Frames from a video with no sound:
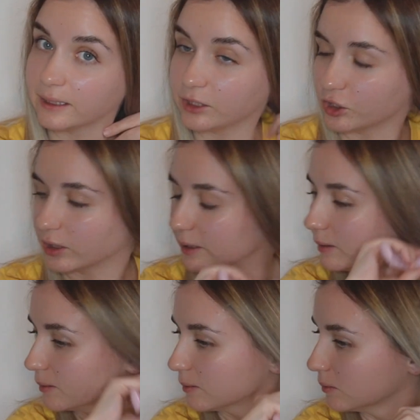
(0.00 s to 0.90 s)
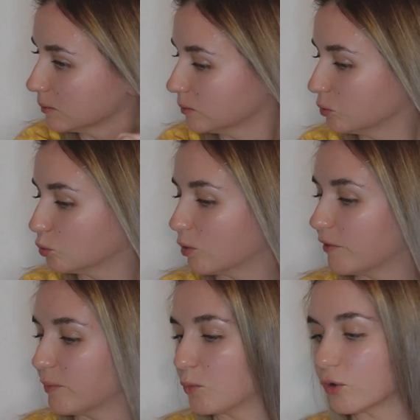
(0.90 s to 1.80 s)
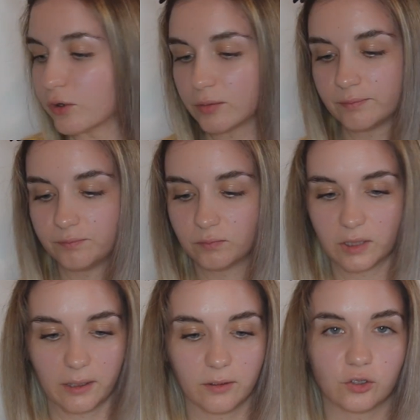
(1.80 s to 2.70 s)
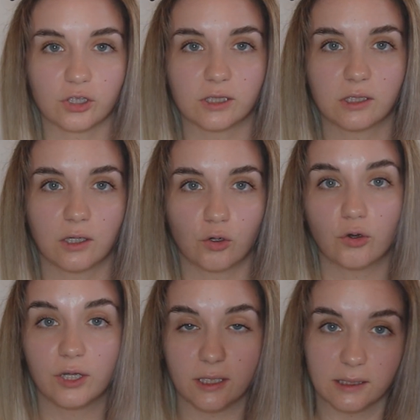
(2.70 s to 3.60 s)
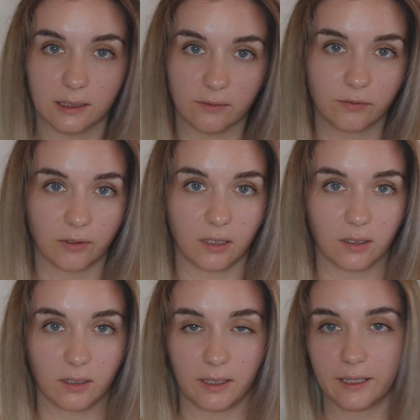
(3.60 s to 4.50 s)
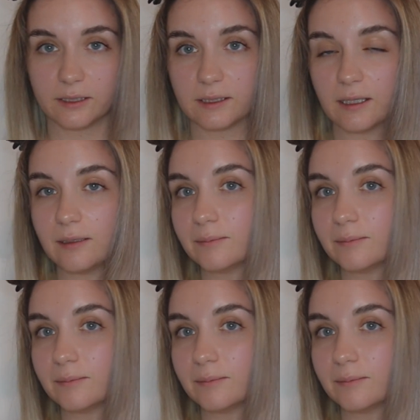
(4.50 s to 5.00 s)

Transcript: initially. To have a more, just a cohesive hairstyle.